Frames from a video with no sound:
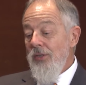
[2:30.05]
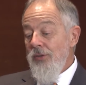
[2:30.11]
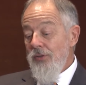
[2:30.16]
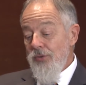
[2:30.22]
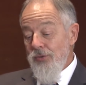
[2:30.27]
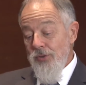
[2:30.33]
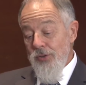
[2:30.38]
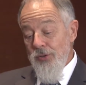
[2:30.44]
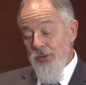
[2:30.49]

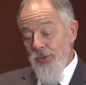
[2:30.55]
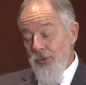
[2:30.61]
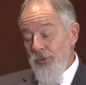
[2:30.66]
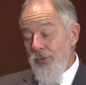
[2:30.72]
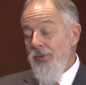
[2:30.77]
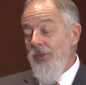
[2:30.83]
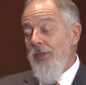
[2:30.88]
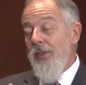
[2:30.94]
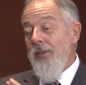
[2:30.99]

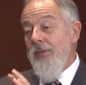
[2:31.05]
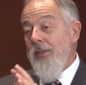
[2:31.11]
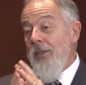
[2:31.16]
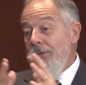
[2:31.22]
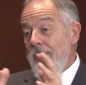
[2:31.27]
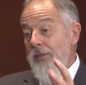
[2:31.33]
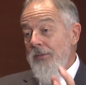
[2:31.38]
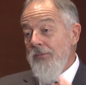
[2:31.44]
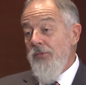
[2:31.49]
through
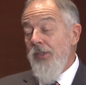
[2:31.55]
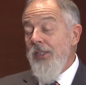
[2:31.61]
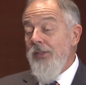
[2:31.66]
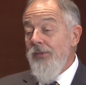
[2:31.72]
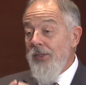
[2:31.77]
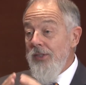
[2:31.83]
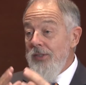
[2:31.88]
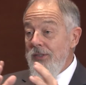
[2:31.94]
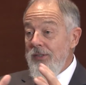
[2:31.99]
a
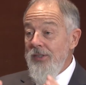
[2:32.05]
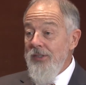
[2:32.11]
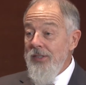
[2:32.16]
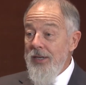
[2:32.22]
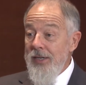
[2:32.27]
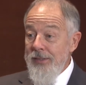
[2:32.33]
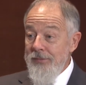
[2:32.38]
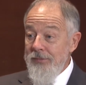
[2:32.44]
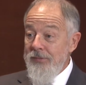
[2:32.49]
rigorous
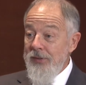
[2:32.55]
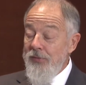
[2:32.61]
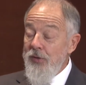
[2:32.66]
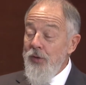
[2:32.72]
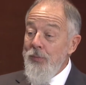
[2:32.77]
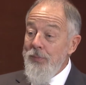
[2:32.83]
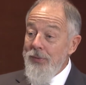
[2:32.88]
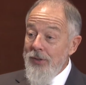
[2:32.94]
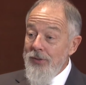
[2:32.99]
design
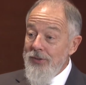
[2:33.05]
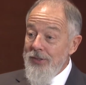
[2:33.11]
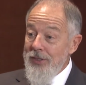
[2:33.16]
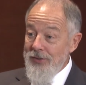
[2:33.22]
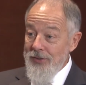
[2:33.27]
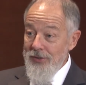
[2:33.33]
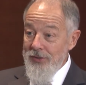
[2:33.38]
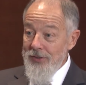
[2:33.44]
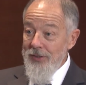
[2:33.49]
review
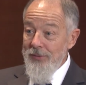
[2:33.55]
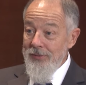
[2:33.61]
process and so on.